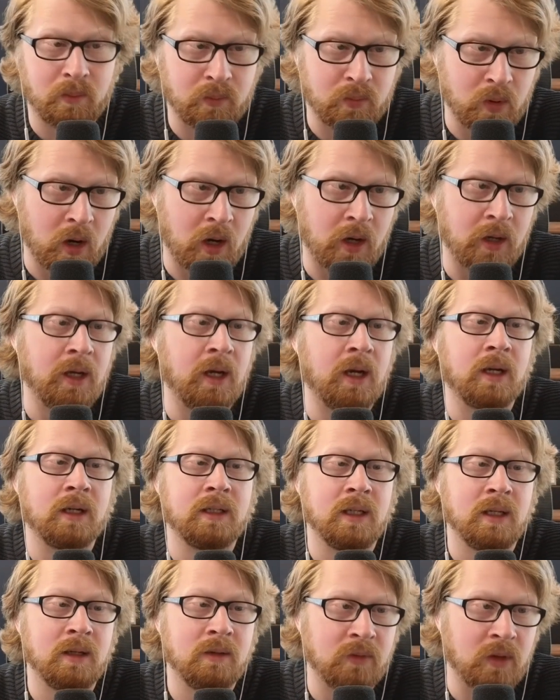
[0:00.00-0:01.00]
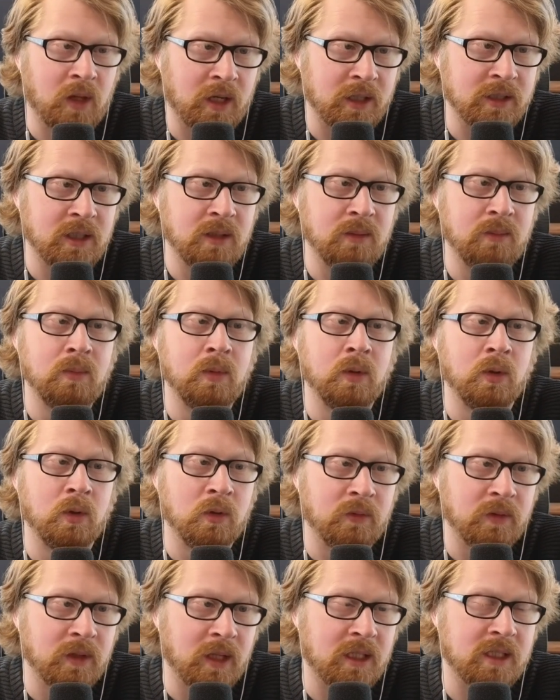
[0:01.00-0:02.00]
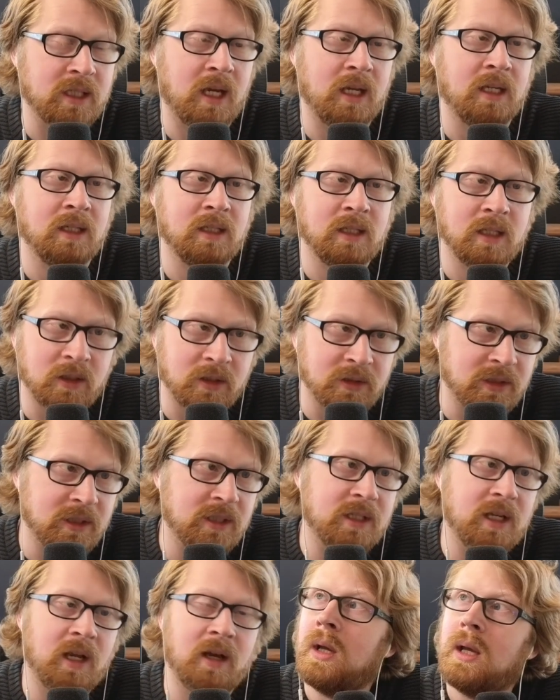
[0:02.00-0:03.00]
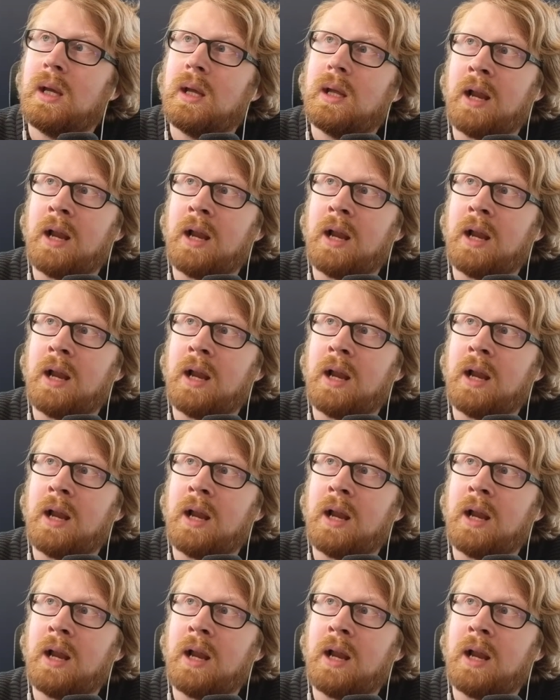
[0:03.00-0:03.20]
product and velocity to move and like signing deals and stuff.